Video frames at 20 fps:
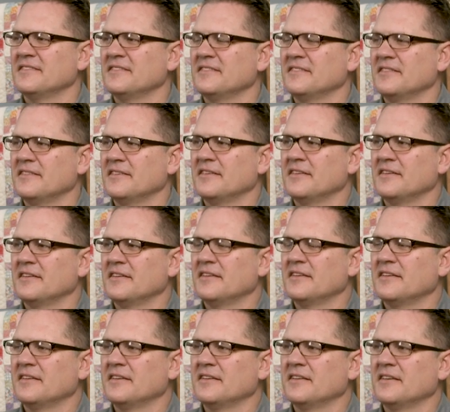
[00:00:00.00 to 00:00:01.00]

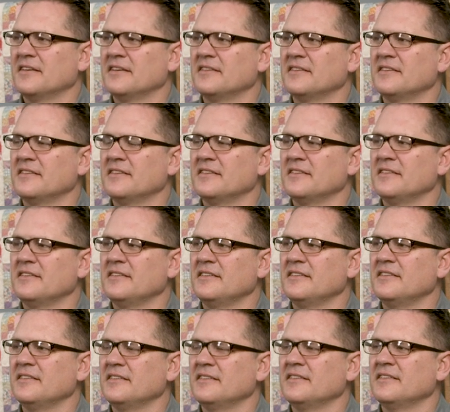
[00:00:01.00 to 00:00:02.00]

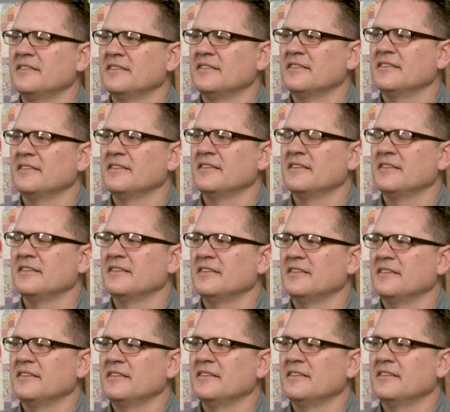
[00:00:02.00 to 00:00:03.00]

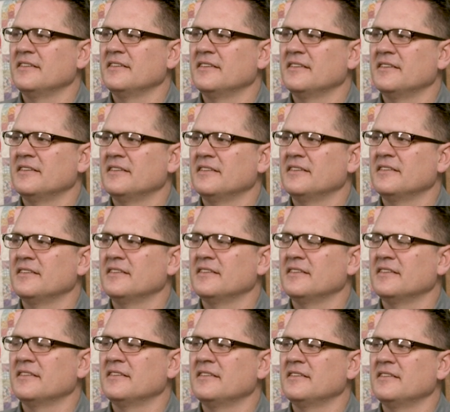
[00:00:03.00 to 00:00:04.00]

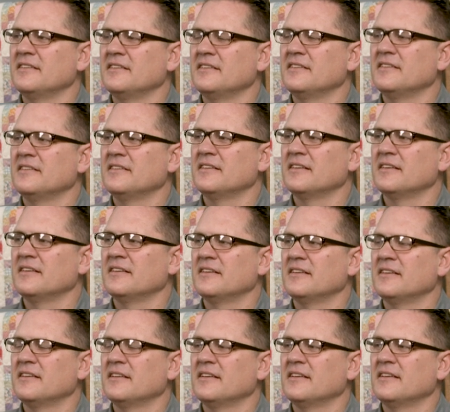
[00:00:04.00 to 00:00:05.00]

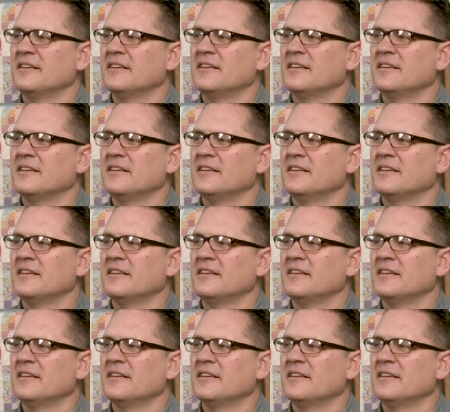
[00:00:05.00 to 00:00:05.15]
[no speech]